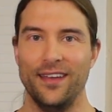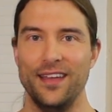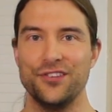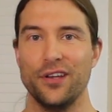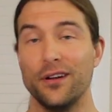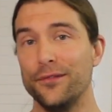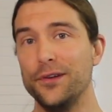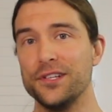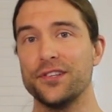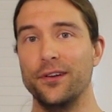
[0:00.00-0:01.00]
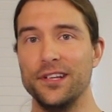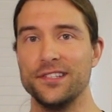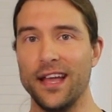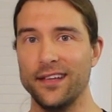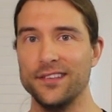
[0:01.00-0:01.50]
Each interval is 30
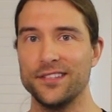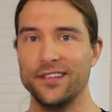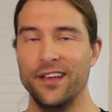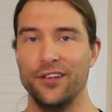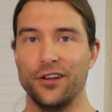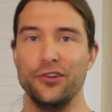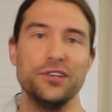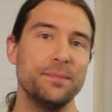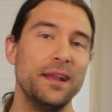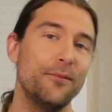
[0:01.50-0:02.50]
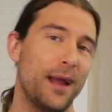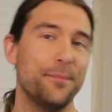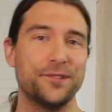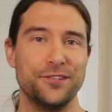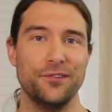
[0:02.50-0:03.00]
seconds. You're going to do as many
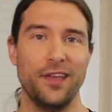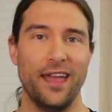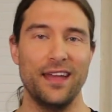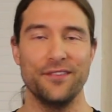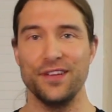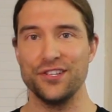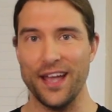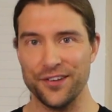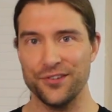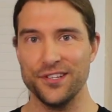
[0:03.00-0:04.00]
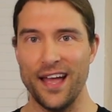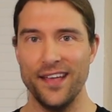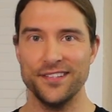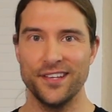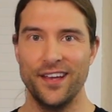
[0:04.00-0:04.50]
reps as you can of each
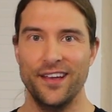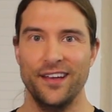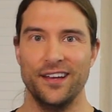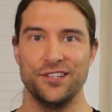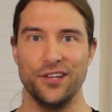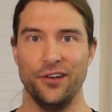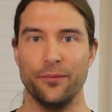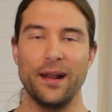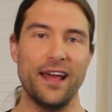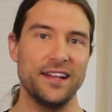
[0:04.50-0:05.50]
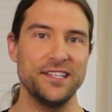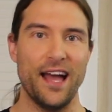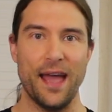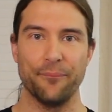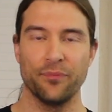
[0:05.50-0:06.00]
exercise until you run out of
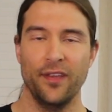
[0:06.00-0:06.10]
time.